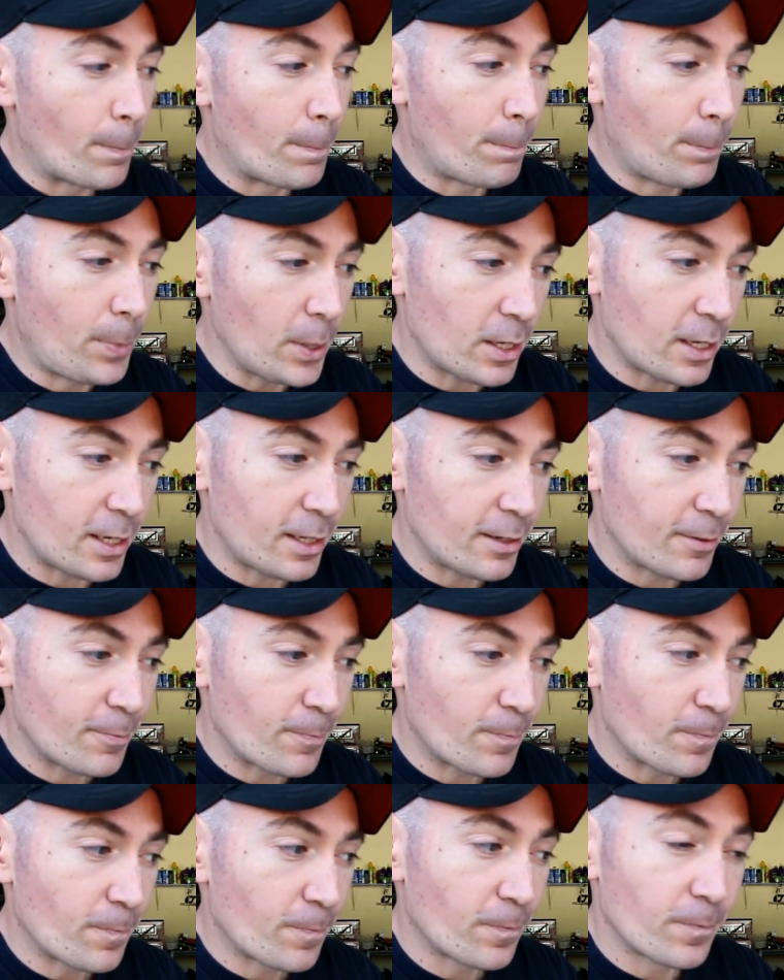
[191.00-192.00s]
But
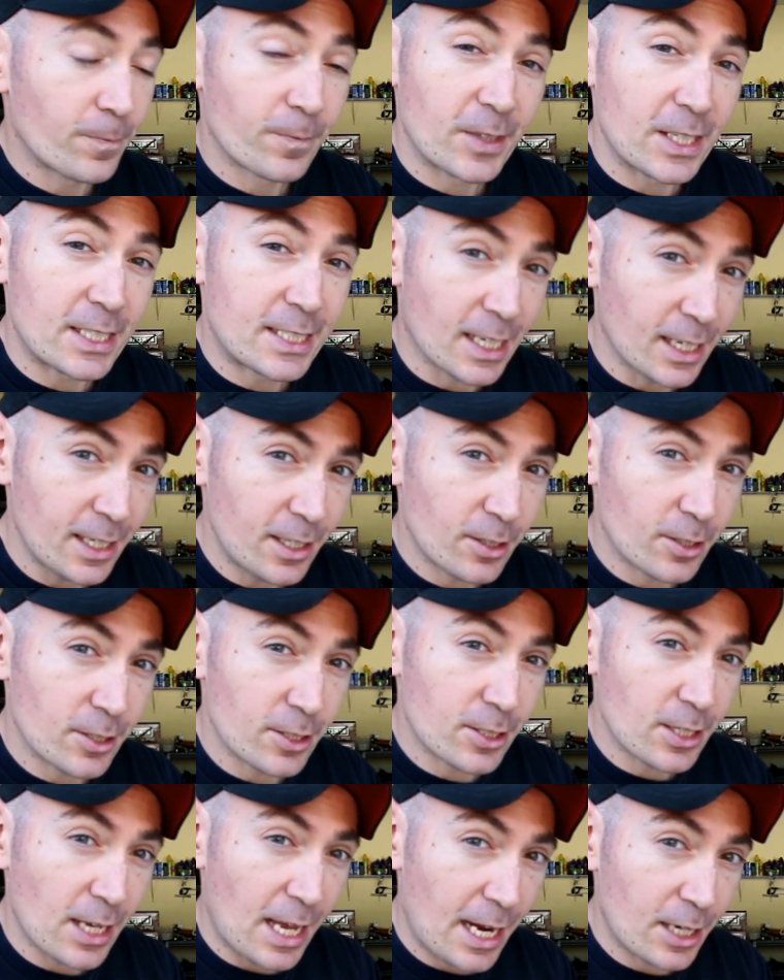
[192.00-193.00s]
the
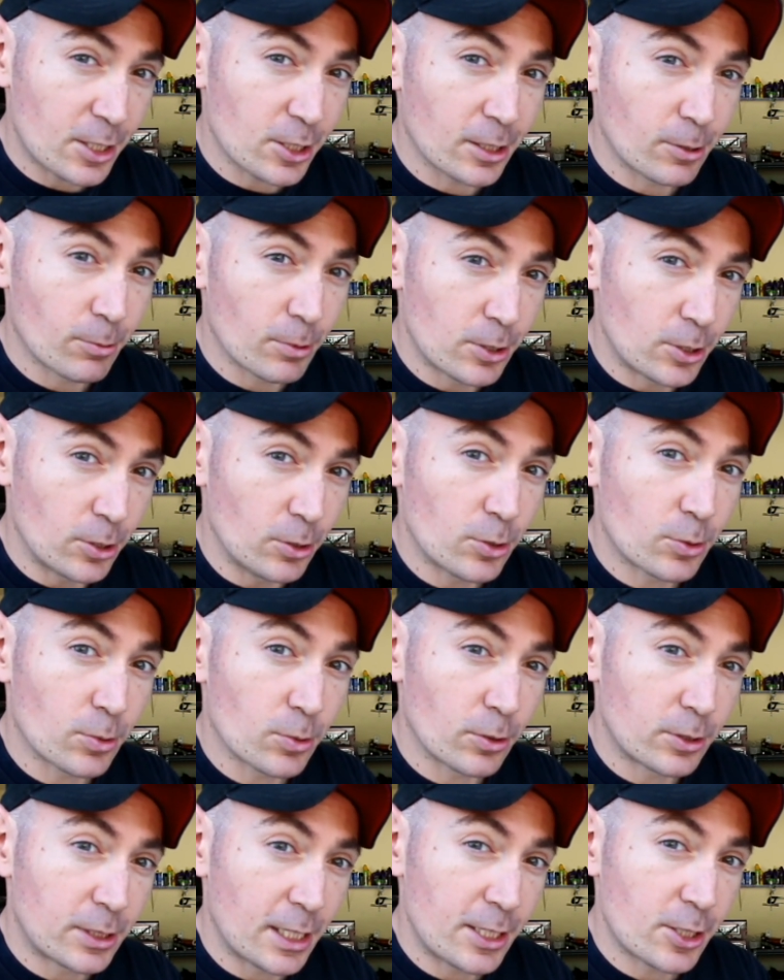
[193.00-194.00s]
tires actually reduce
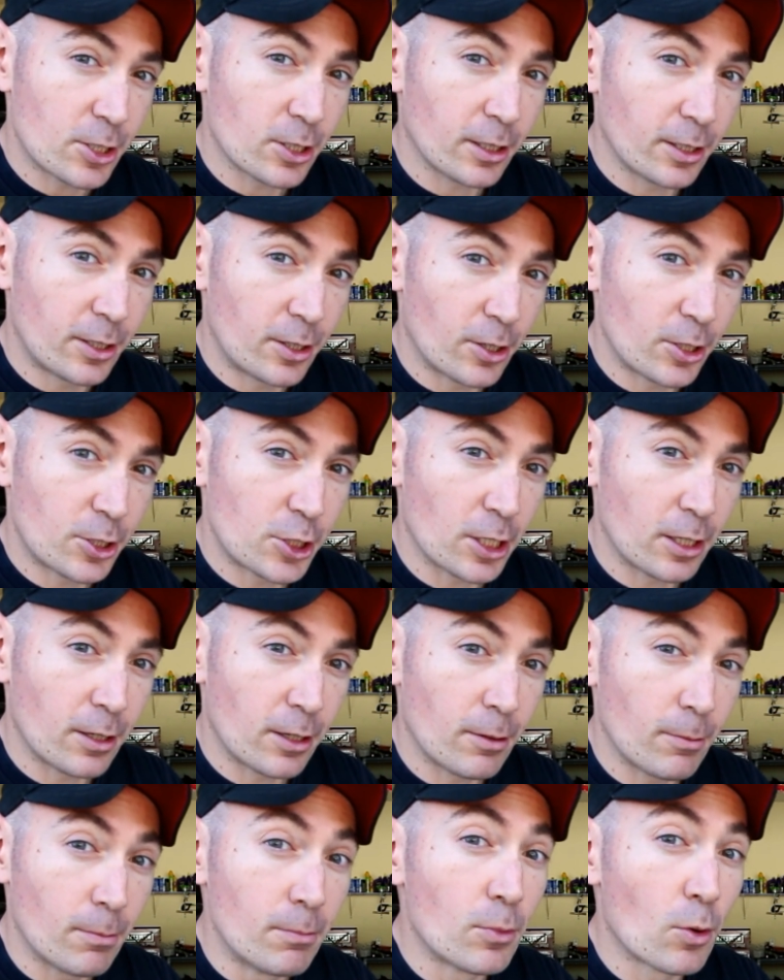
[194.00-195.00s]
rotational inertia
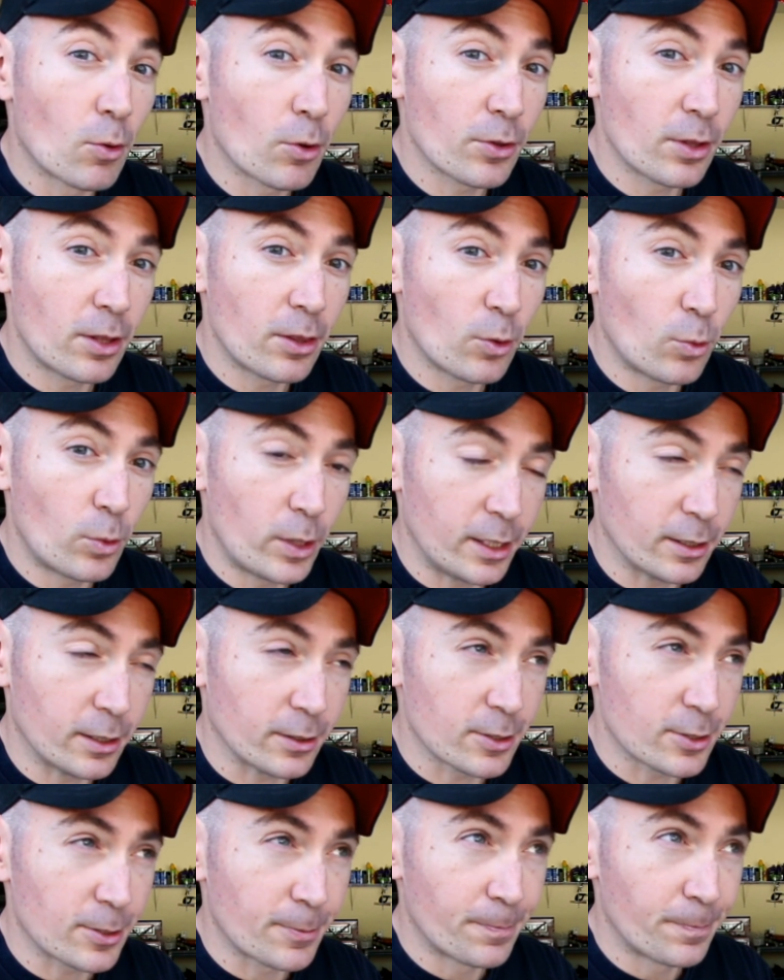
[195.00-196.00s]
more than the
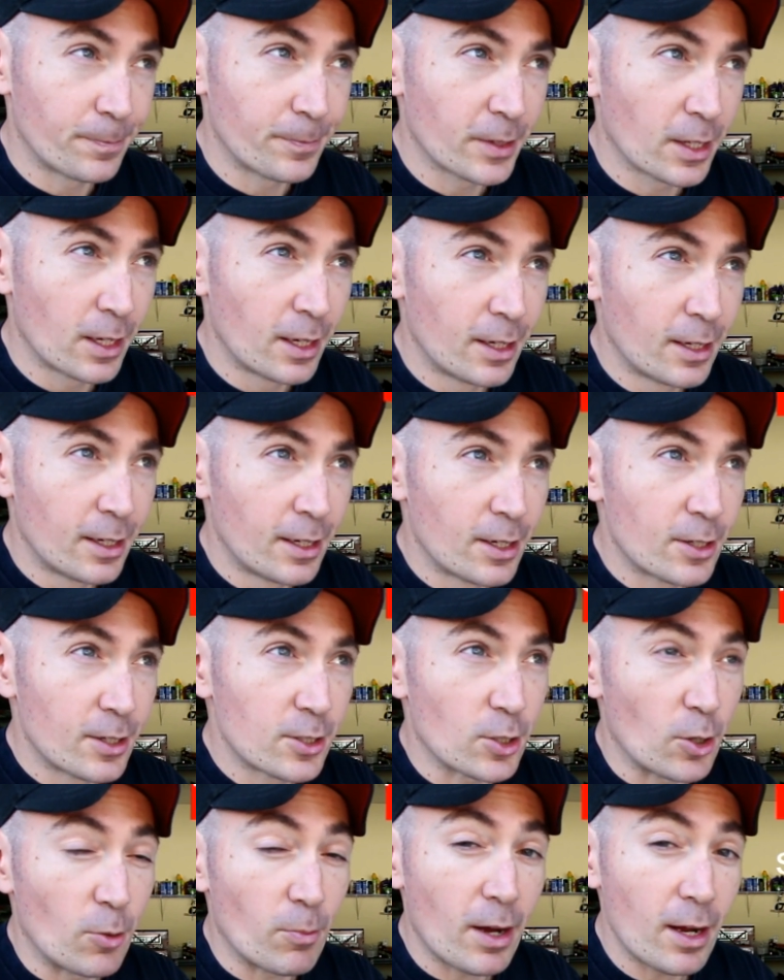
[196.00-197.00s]
wheels.
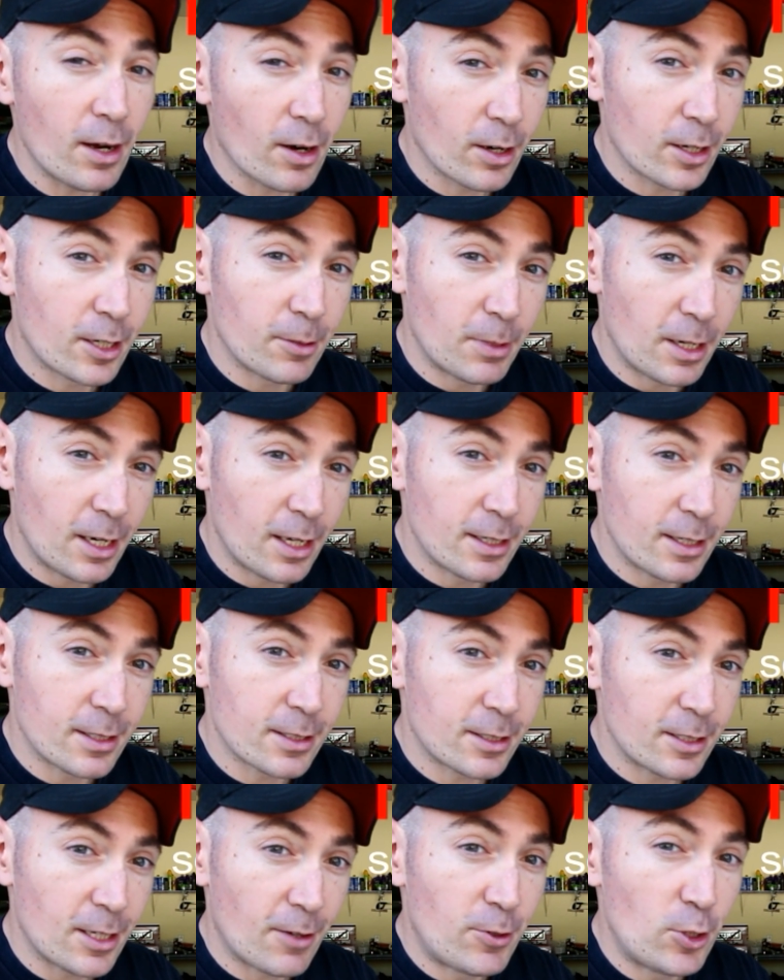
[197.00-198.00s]
So my argument
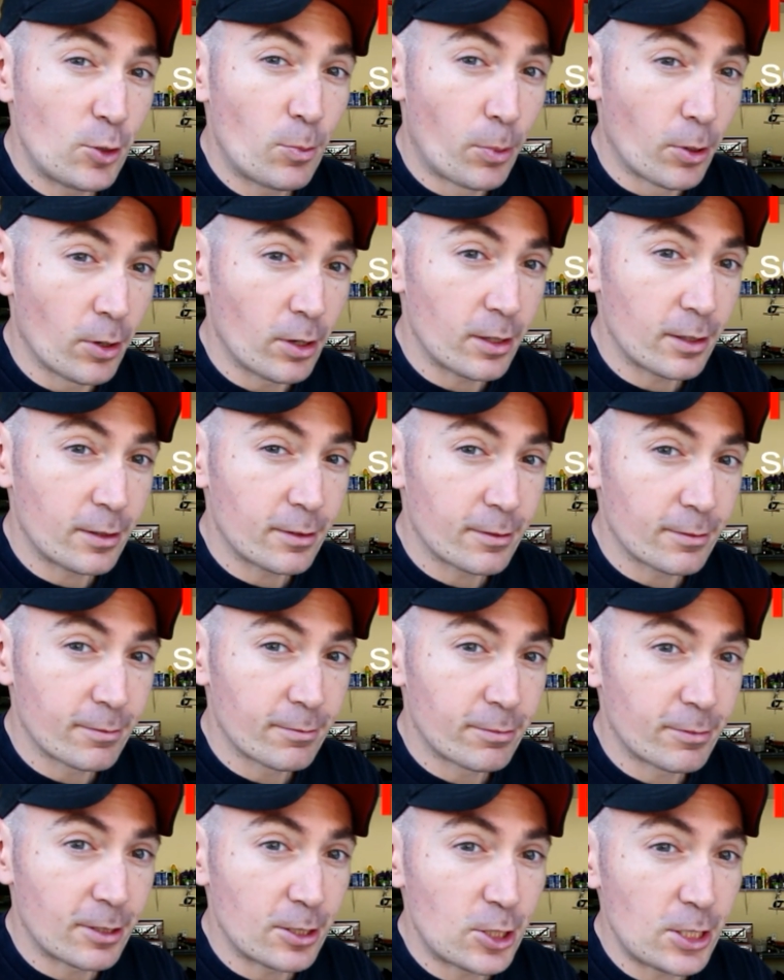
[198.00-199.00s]
is if you put
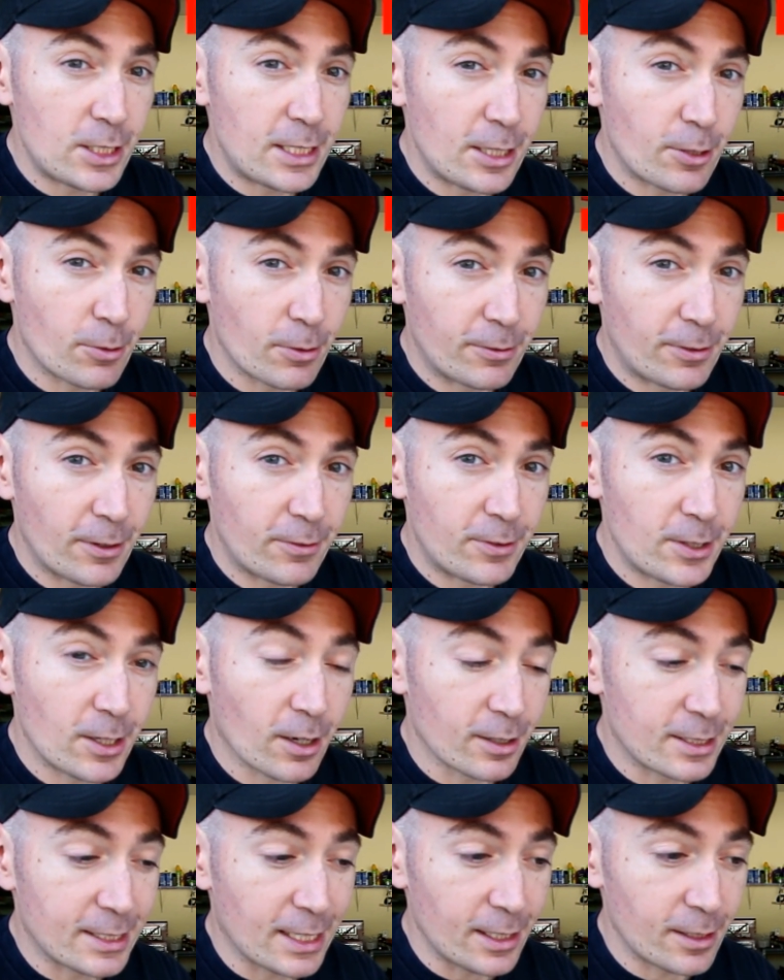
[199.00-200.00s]
the
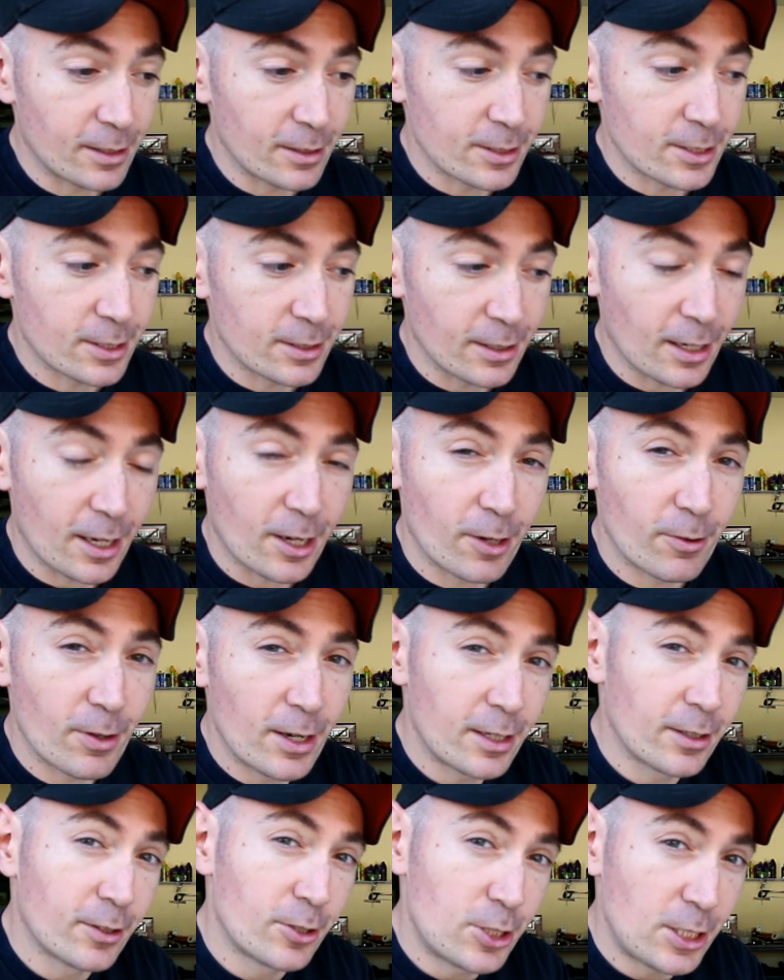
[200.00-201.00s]
GT350R tires on a
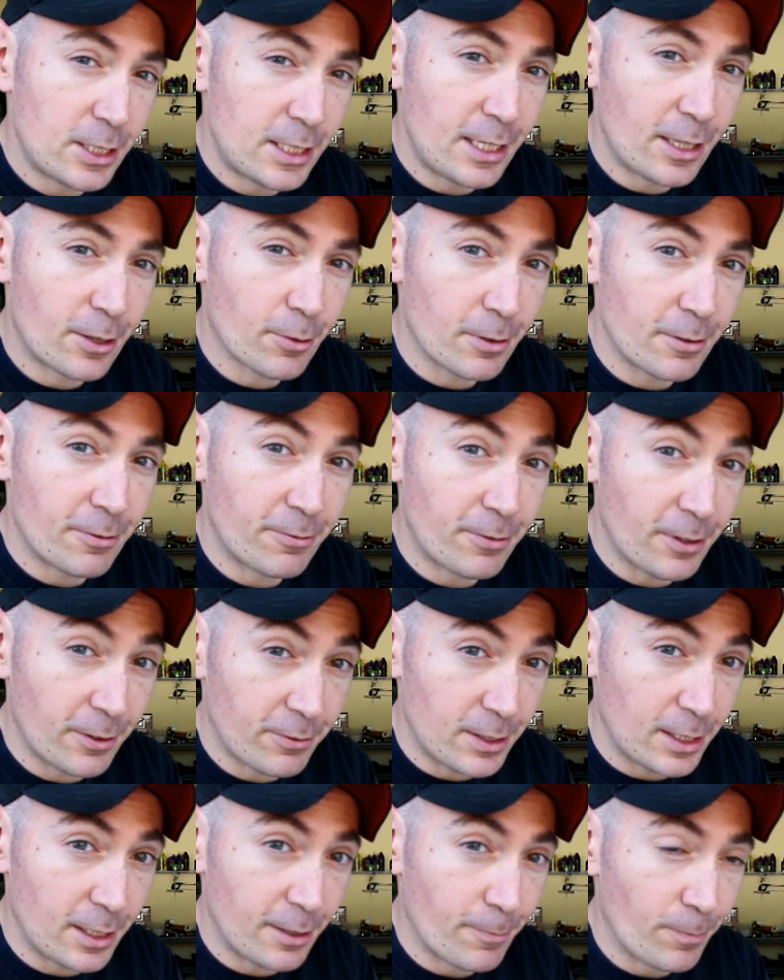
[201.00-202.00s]
regular
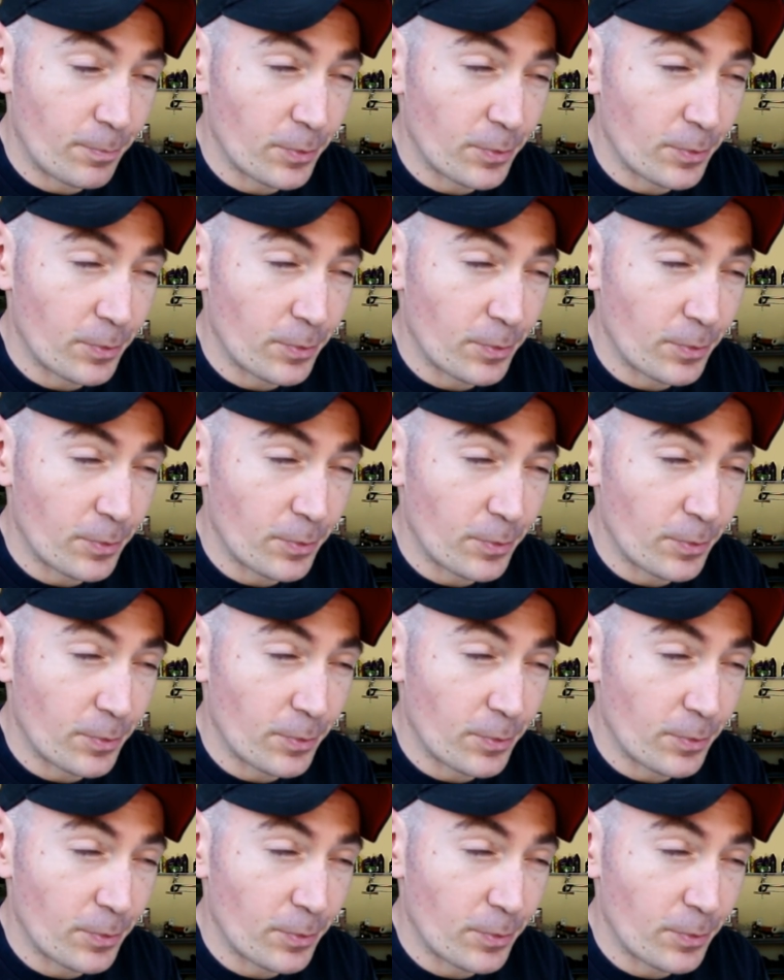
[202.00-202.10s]
GT350,